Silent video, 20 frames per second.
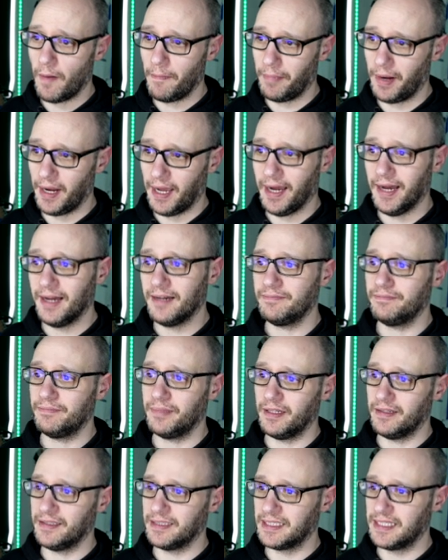one player,
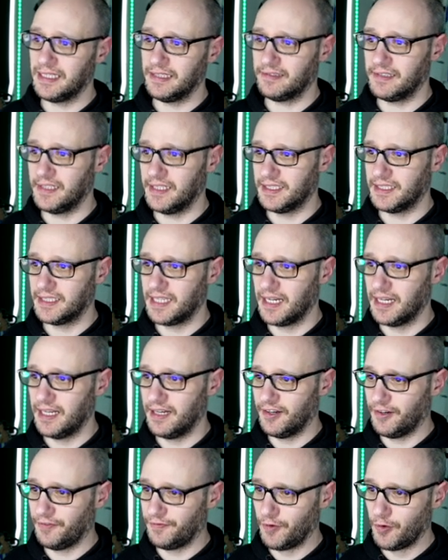but that's literally
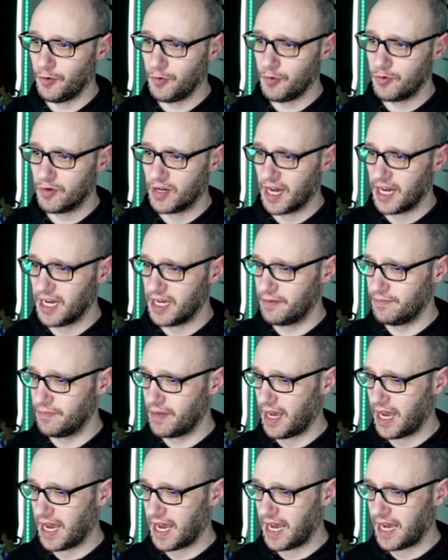sending off all
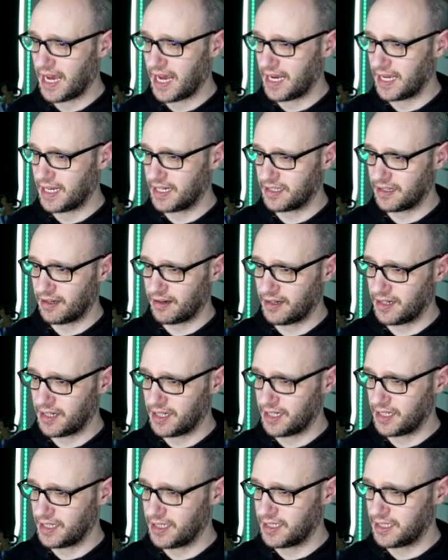game, and
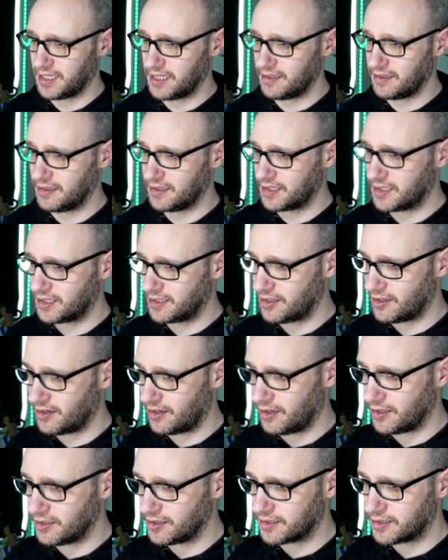I didn't
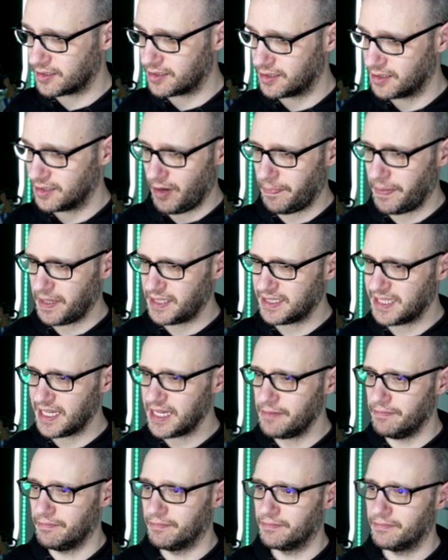start my best
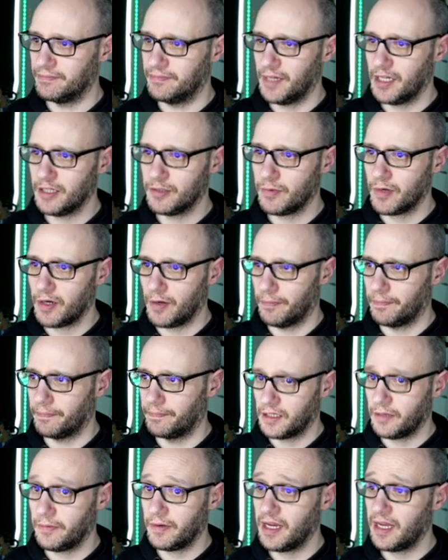team as well.
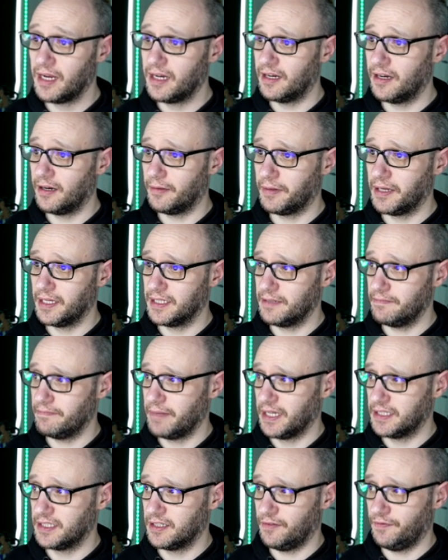So we ended up getting
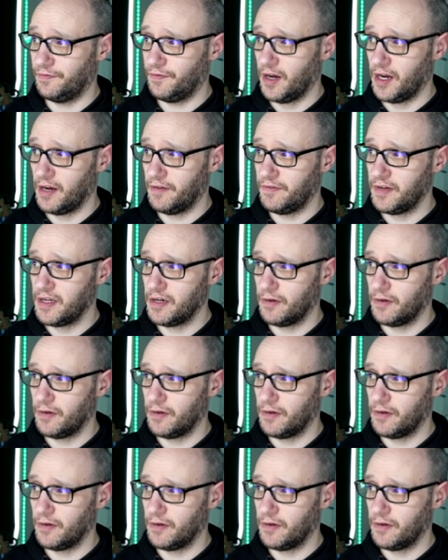battered 5